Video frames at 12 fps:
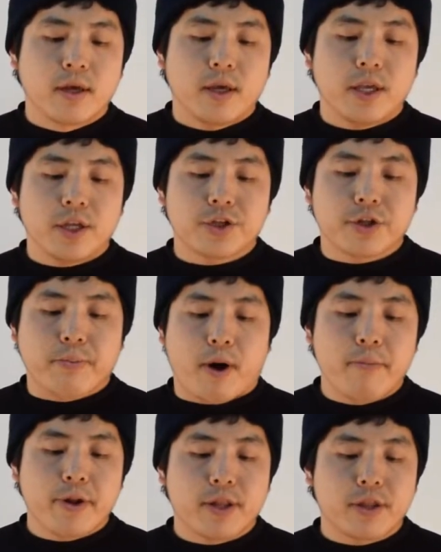Each
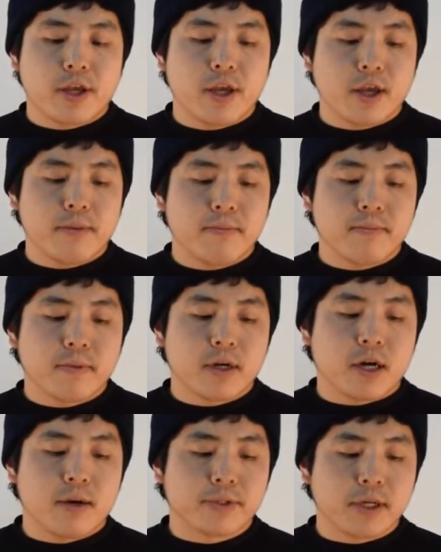department and team
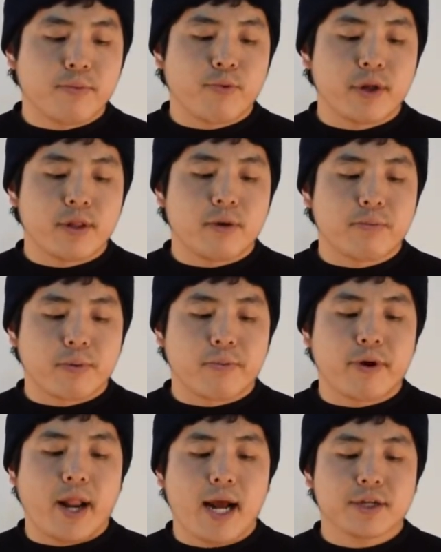comes up with
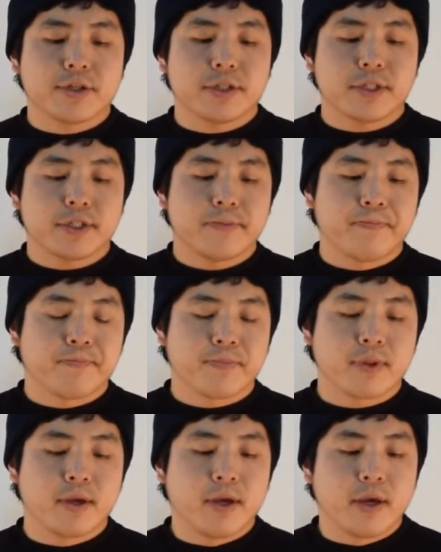appropriate actions
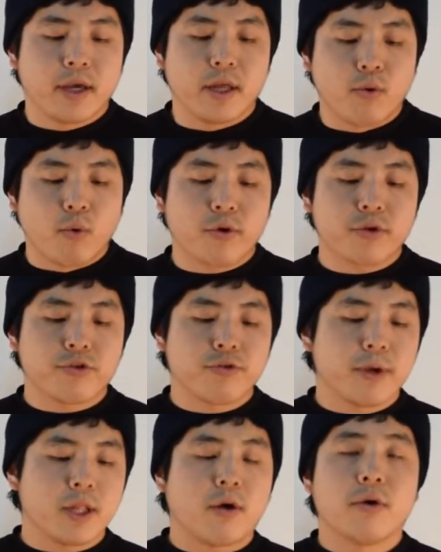in order to
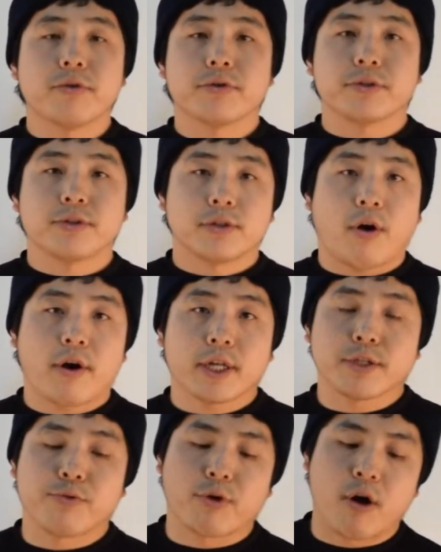meet all those targets
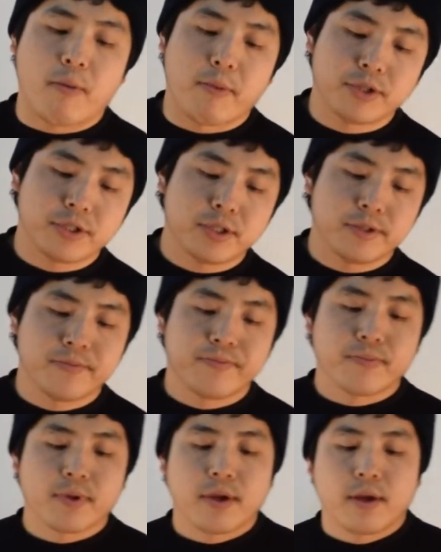and requirements,
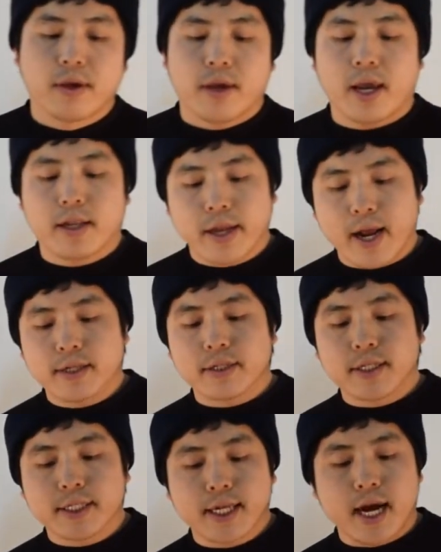and tells the
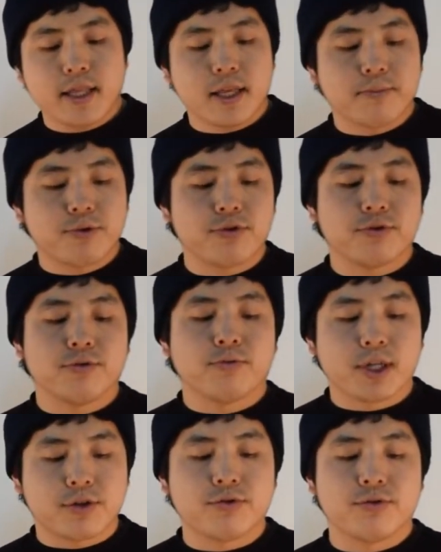design team
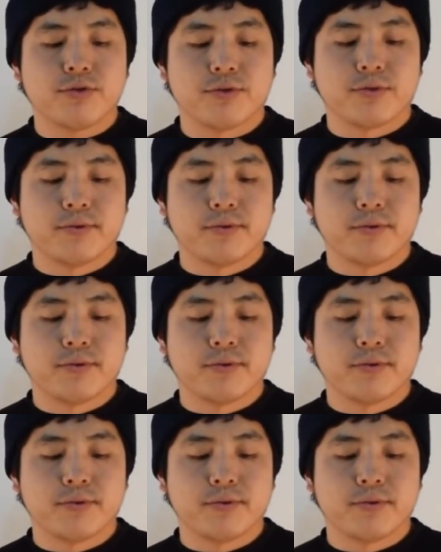what to do